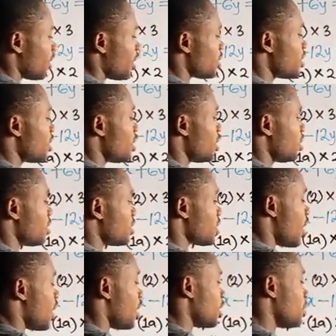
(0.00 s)
13
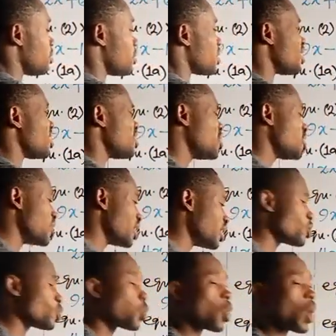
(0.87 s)
times
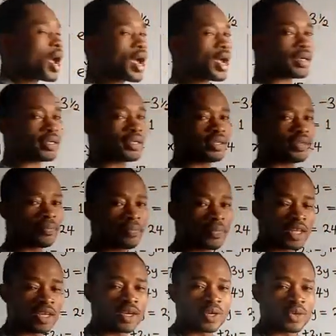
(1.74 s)
6y
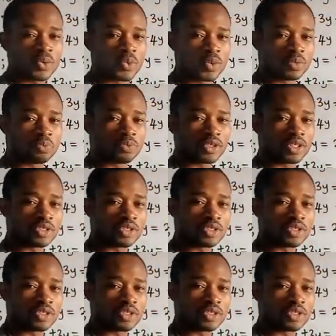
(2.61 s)
will